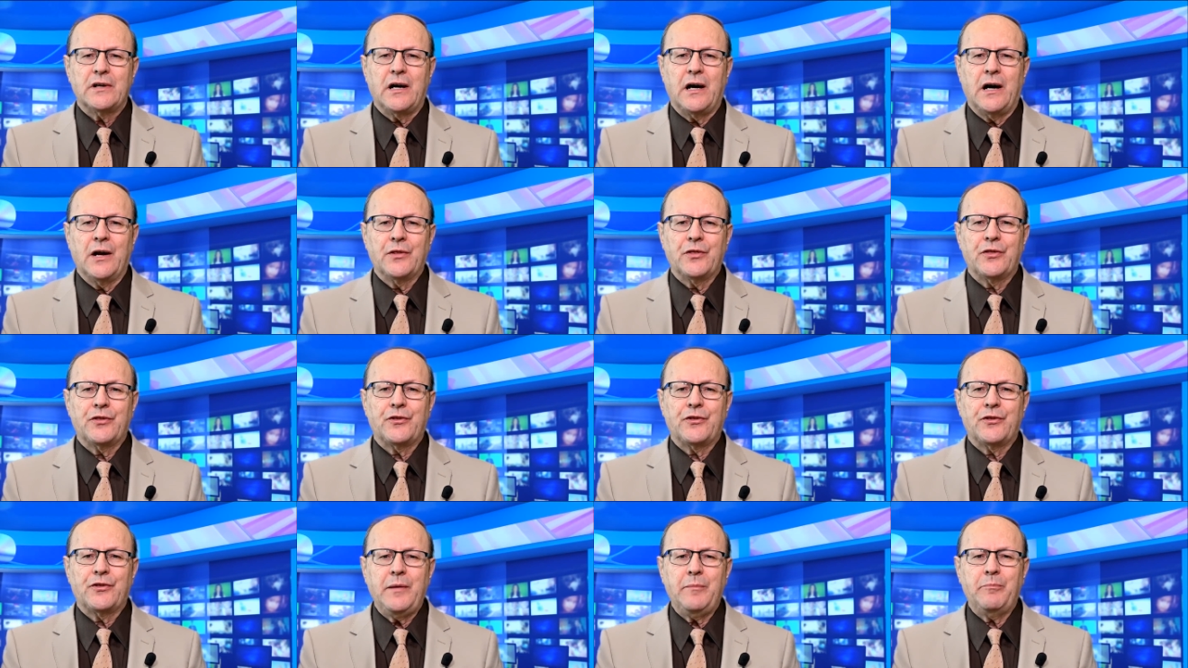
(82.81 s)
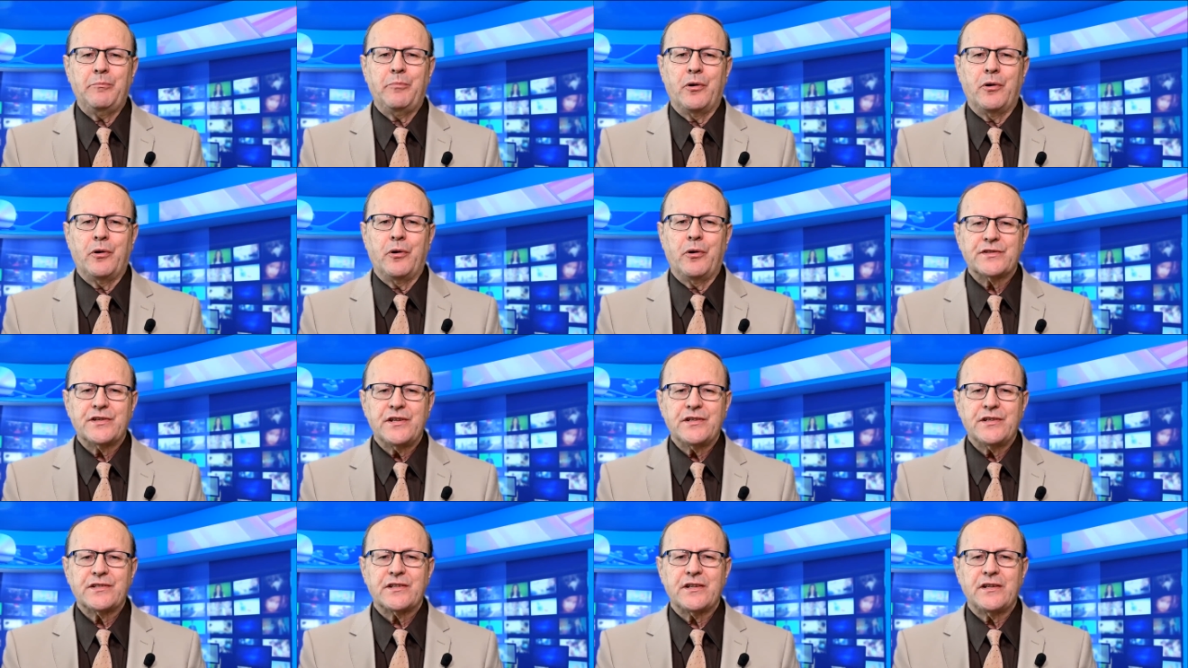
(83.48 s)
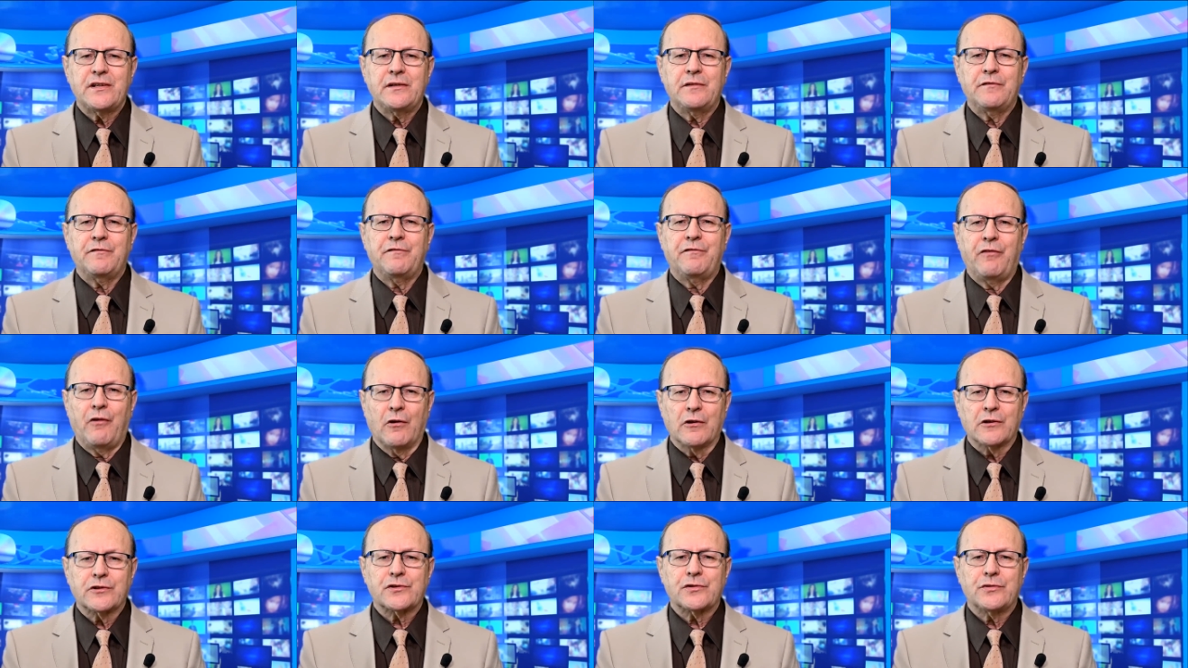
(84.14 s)
on three persistent
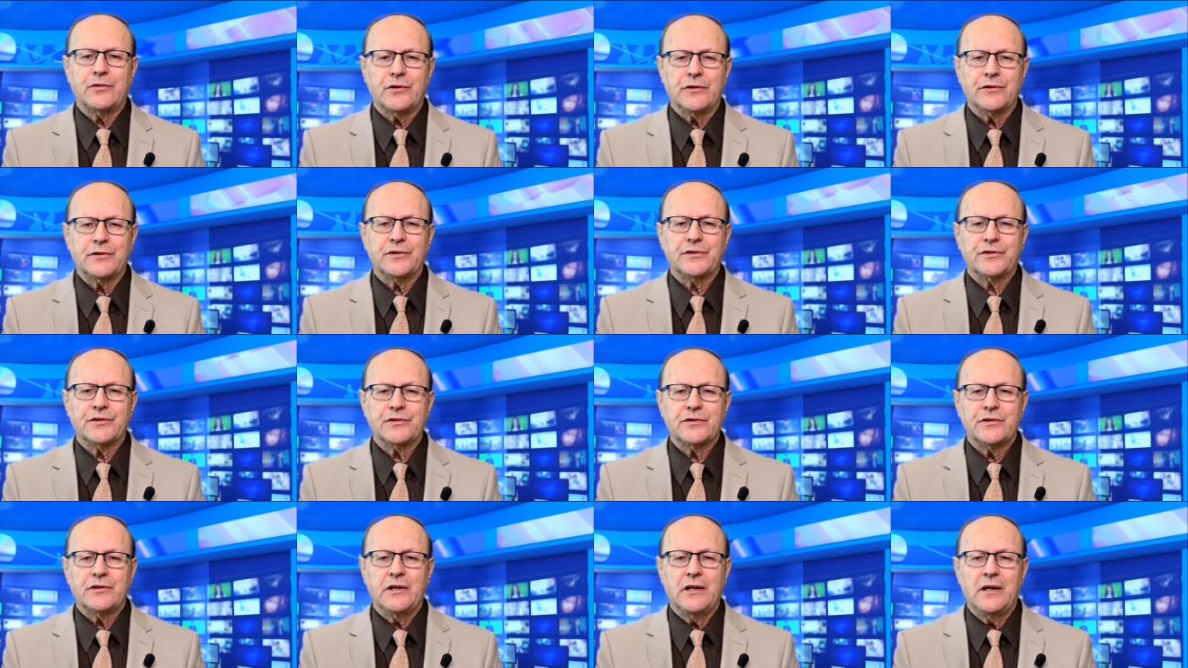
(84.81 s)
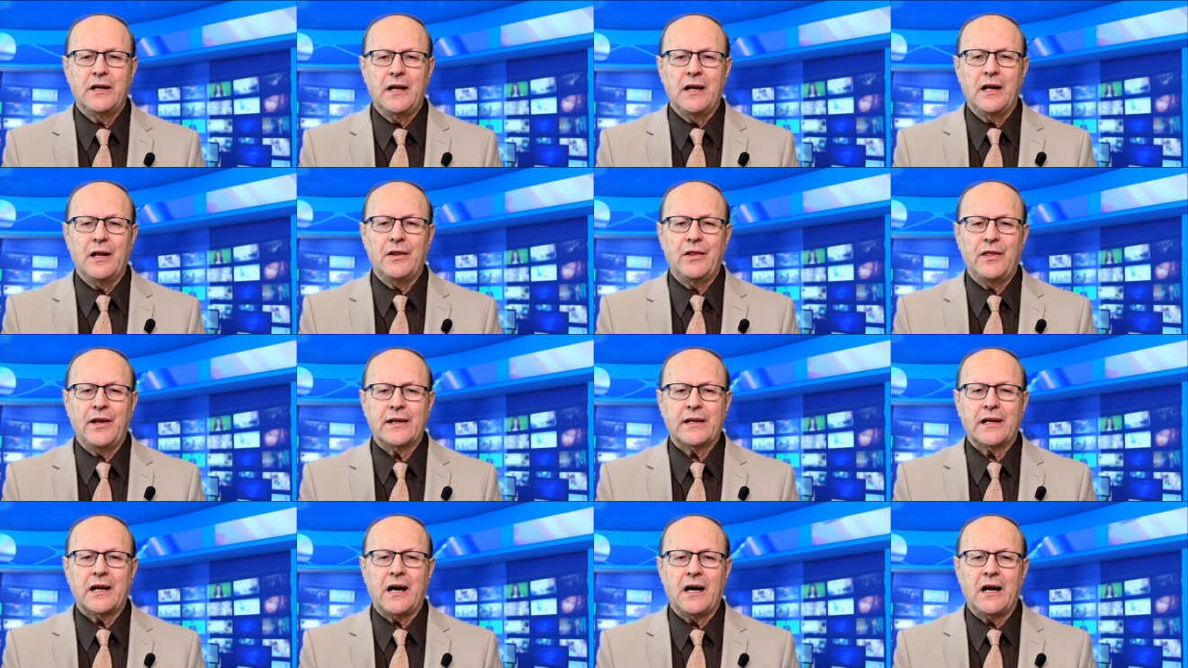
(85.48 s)
falsehoods that